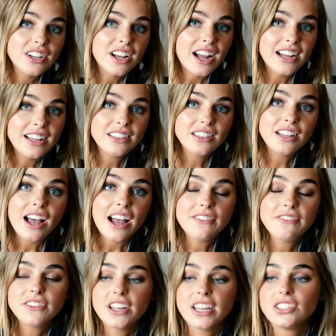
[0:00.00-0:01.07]
I, I
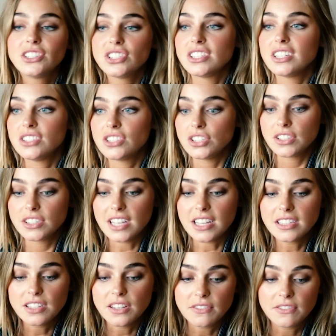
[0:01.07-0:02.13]
feel like just such a
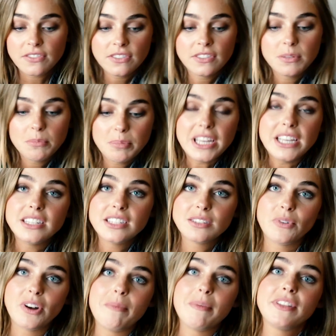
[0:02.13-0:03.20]
sense of peace
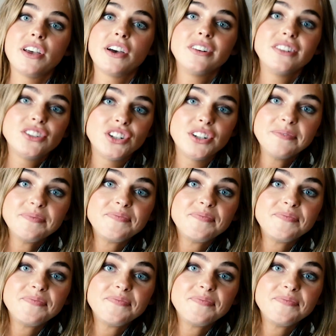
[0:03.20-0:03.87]
when I'm at the ocean.